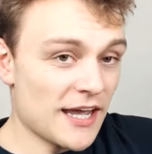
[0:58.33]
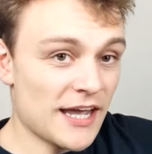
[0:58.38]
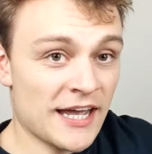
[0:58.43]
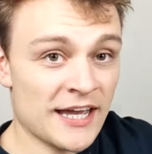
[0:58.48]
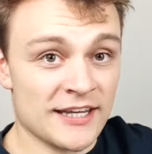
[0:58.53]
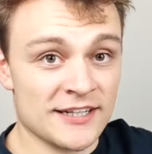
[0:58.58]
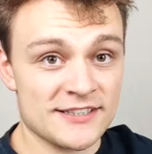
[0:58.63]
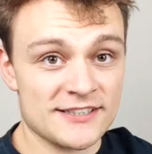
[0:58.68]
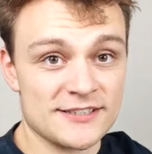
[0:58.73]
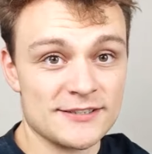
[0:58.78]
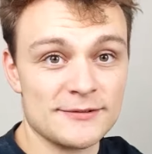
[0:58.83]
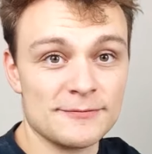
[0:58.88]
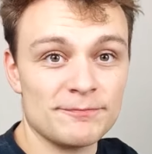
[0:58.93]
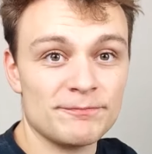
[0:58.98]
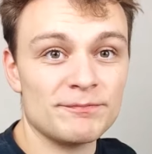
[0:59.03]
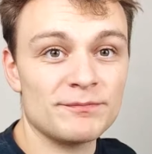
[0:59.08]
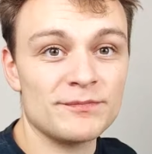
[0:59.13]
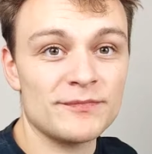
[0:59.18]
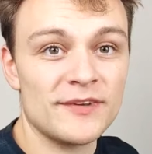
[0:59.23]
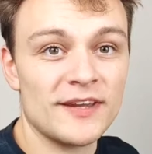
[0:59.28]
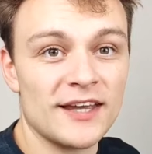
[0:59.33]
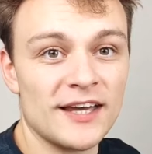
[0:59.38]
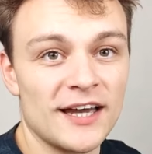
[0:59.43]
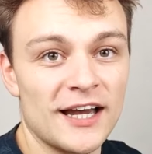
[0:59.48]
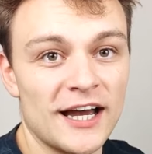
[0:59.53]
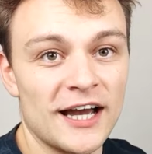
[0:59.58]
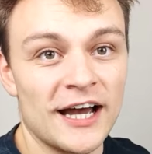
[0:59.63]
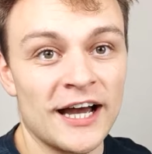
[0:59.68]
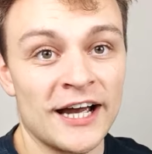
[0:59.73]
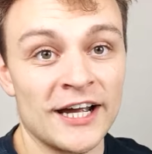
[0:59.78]
And
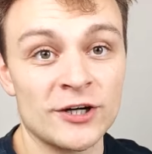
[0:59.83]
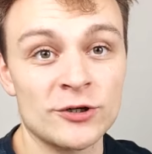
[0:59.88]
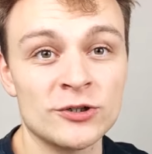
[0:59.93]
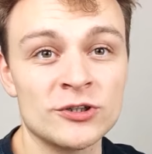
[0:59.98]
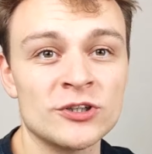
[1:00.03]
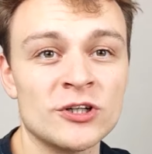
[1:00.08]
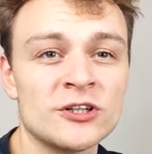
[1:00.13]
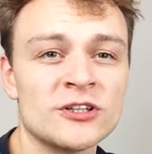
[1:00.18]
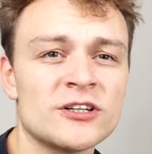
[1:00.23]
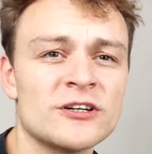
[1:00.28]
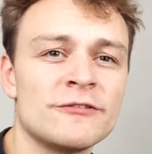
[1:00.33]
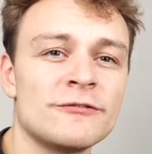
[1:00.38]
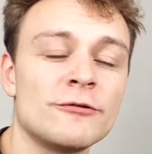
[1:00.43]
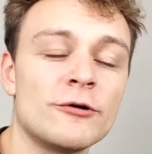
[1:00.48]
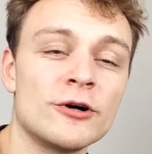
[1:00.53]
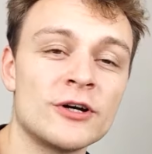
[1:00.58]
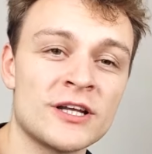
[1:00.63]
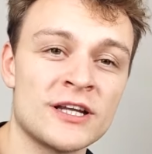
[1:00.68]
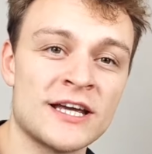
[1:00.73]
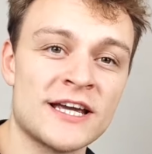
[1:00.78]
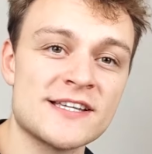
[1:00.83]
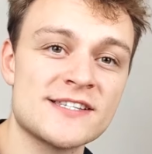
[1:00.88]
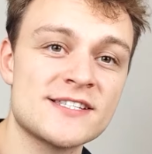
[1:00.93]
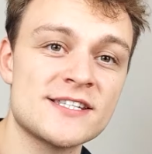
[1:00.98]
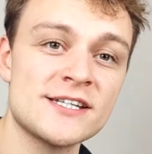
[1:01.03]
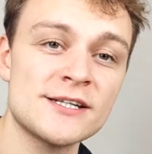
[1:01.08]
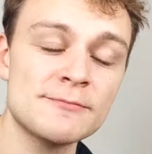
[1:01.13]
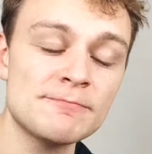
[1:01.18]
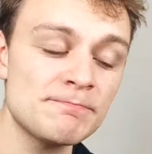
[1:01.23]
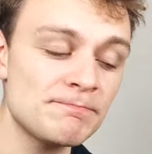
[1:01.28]
I could not afford an
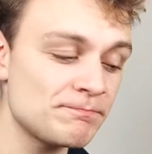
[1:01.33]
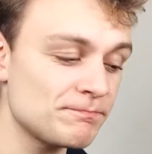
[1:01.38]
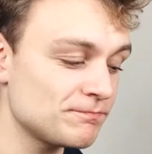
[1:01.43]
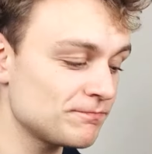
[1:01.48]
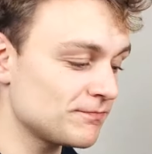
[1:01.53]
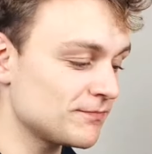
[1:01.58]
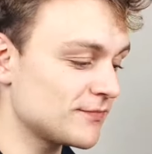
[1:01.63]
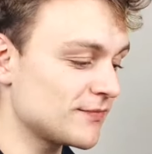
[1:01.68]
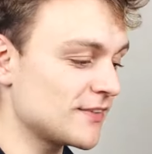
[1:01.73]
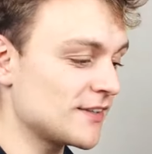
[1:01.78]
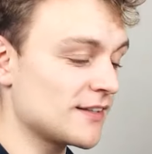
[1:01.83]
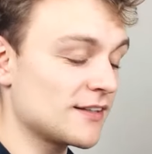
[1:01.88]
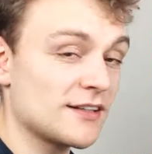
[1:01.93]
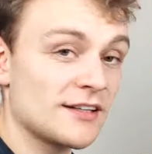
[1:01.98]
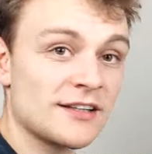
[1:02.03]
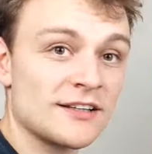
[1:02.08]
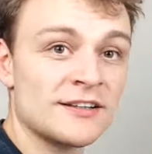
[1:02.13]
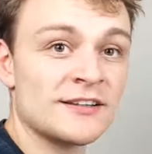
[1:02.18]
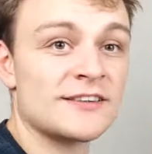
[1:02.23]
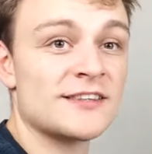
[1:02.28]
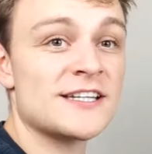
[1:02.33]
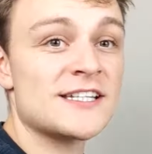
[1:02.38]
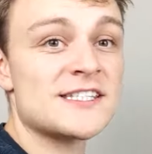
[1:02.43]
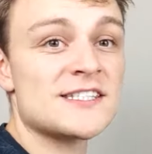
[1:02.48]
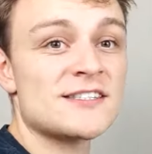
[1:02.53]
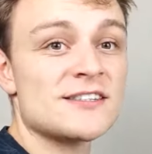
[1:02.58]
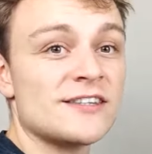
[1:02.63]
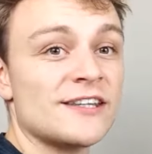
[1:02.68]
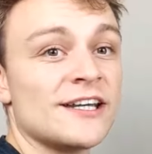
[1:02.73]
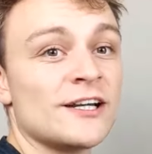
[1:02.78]
AC.
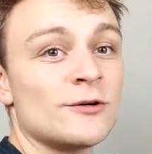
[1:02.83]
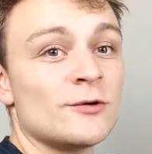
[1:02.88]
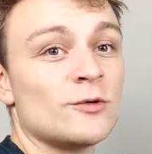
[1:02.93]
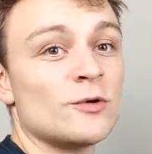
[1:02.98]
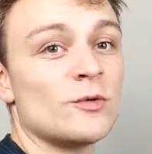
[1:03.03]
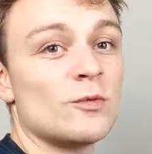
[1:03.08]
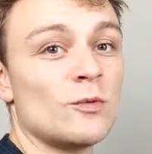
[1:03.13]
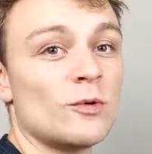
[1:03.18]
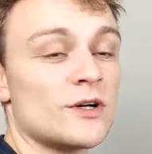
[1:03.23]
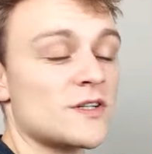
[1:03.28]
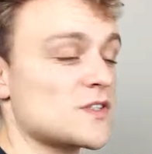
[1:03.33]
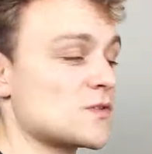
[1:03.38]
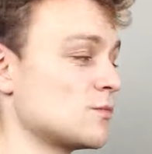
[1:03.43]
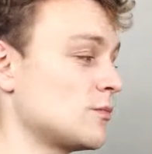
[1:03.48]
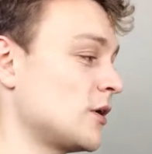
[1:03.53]
This thing was